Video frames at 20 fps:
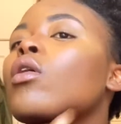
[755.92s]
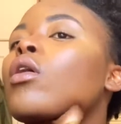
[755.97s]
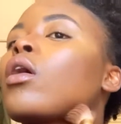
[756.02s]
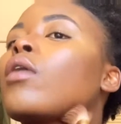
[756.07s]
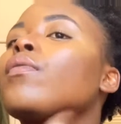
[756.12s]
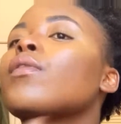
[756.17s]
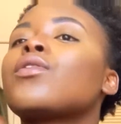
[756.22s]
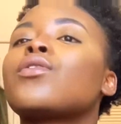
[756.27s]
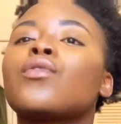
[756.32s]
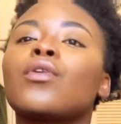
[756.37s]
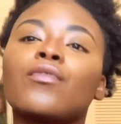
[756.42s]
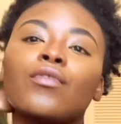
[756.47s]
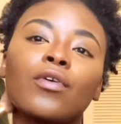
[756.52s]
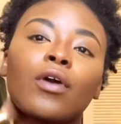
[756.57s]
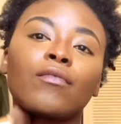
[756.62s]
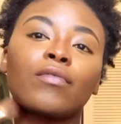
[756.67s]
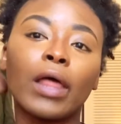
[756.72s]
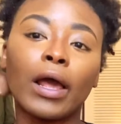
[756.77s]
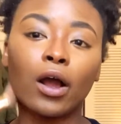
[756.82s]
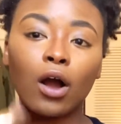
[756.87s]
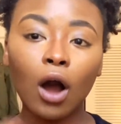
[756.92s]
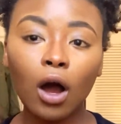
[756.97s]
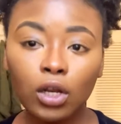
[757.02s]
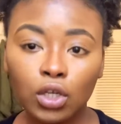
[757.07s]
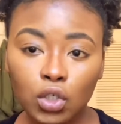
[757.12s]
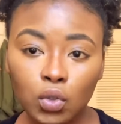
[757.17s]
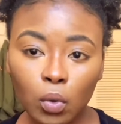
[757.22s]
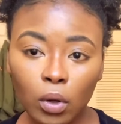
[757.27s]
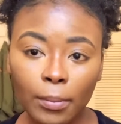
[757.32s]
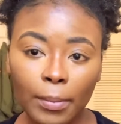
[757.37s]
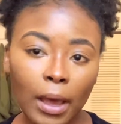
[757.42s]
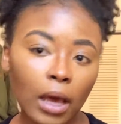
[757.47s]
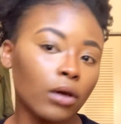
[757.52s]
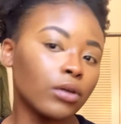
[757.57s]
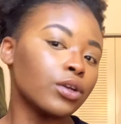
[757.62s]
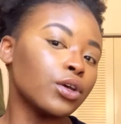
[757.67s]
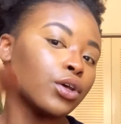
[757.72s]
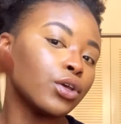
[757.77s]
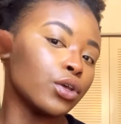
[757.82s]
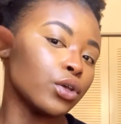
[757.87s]
And this is if you have like contour
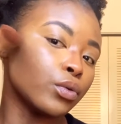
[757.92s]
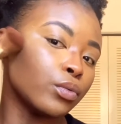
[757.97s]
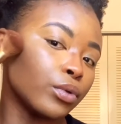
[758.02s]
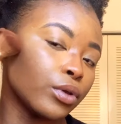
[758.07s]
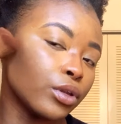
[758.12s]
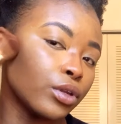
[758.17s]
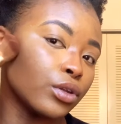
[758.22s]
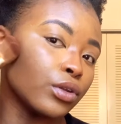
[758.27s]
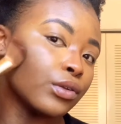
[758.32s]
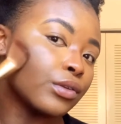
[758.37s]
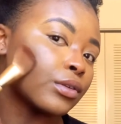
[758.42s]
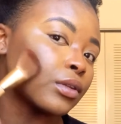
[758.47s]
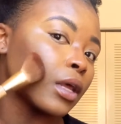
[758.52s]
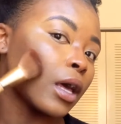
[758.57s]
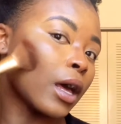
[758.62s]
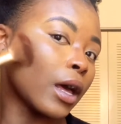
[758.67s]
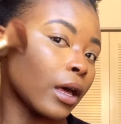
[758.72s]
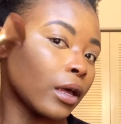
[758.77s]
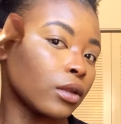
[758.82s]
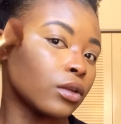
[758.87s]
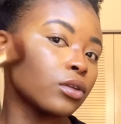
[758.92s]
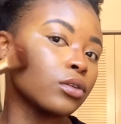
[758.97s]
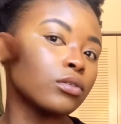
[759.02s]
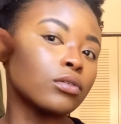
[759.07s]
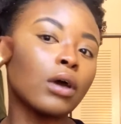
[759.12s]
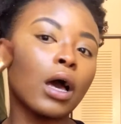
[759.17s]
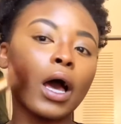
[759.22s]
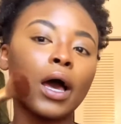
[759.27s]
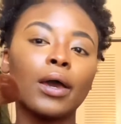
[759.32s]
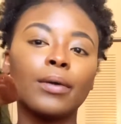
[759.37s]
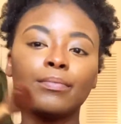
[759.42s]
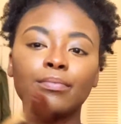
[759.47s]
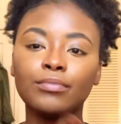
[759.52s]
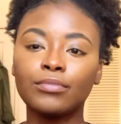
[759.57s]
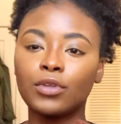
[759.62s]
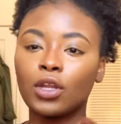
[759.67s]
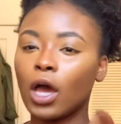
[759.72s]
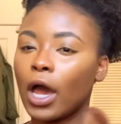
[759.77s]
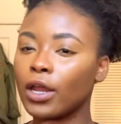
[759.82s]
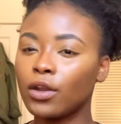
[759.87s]
powder, you would use that too. I
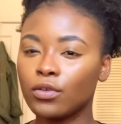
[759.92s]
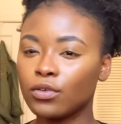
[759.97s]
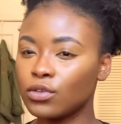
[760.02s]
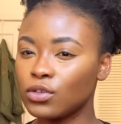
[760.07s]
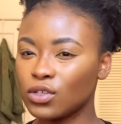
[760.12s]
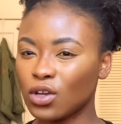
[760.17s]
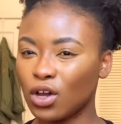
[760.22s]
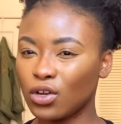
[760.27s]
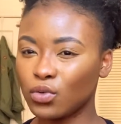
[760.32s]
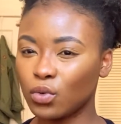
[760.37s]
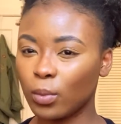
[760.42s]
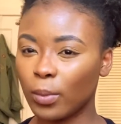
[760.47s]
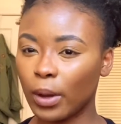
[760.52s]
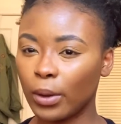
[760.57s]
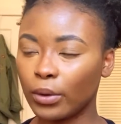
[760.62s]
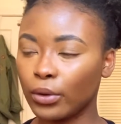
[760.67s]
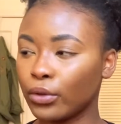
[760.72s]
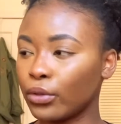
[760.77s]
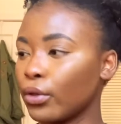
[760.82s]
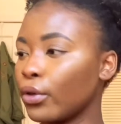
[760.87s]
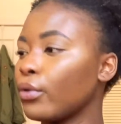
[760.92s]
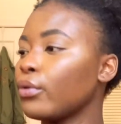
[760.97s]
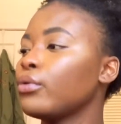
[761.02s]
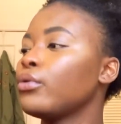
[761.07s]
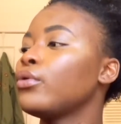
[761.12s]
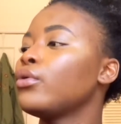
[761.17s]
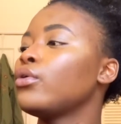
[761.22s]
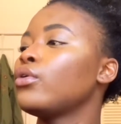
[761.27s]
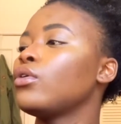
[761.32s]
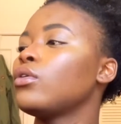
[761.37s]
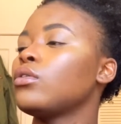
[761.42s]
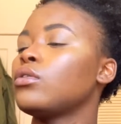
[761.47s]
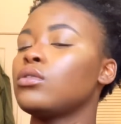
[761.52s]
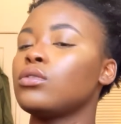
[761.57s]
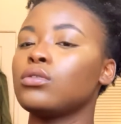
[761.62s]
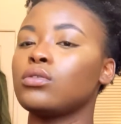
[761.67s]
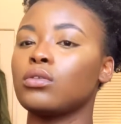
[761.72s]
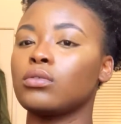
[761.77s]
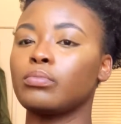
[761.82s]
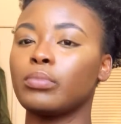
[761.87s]
don't use contour powder though.
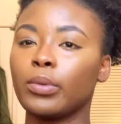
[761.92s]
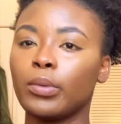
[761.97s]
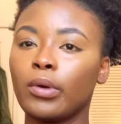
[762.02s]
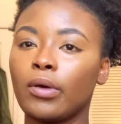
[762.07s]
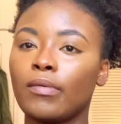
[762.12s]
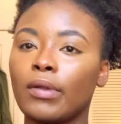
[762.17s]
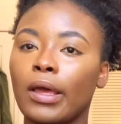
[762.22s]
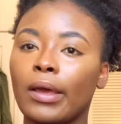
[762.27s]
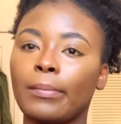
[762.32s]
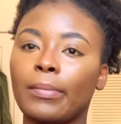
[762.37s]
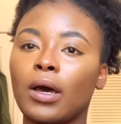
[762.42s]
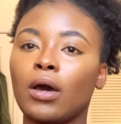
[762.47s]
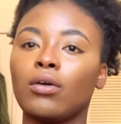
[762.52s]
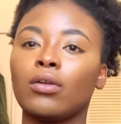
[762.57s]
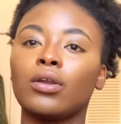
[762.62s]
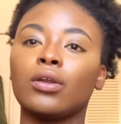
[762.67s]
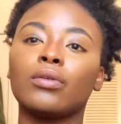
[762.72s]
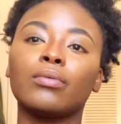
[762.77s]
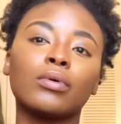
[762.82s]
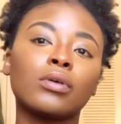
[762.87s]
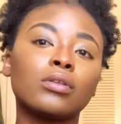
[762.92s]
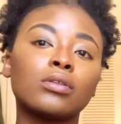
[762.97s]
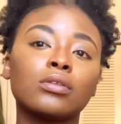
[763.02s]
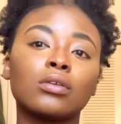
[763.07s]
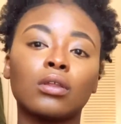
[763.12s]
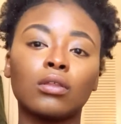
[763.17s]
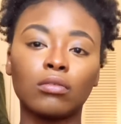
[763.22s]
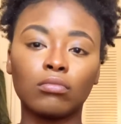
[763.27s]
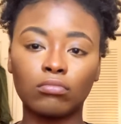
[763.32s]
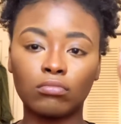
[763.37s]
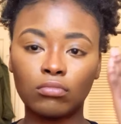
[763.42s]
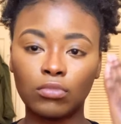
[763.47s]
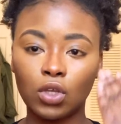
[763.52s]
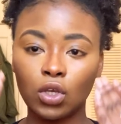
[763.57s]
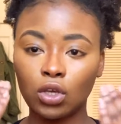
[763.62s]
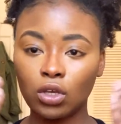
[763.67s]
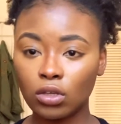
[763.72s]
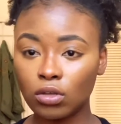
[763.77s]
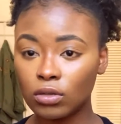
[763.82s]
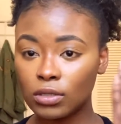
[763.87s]
So we have like powdered ones, and
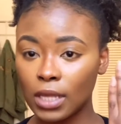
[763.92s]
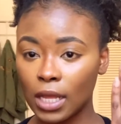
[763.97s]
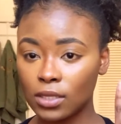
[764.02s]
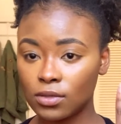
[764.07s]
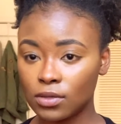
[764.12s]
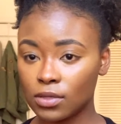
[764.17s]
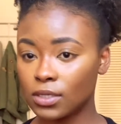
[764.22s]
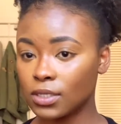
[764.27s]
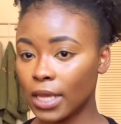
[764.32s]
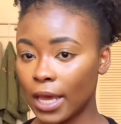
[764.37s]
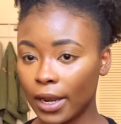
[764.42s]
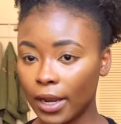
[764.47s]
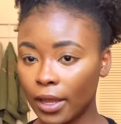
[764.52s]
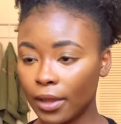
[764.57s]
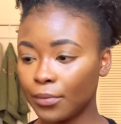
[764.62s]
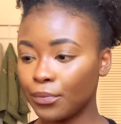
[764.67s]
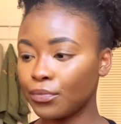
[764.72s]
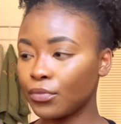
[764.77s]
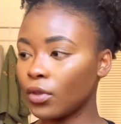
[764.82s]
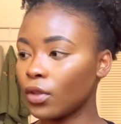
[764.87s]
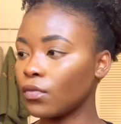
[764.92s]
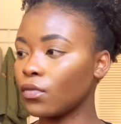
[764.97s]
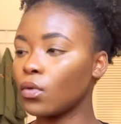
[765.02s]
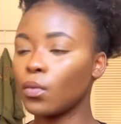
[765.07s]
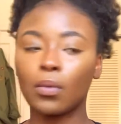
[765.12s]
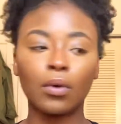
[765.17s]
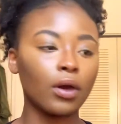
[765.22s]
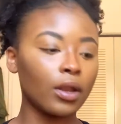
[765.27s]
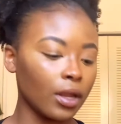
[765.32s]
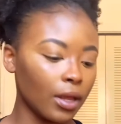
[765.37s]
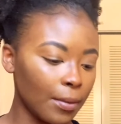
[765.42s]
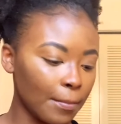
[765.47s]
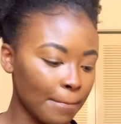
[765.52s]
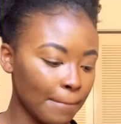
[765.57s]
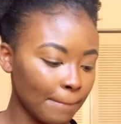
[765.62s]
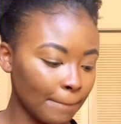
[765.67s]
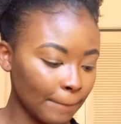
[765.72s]
you could use that to set it if you want it.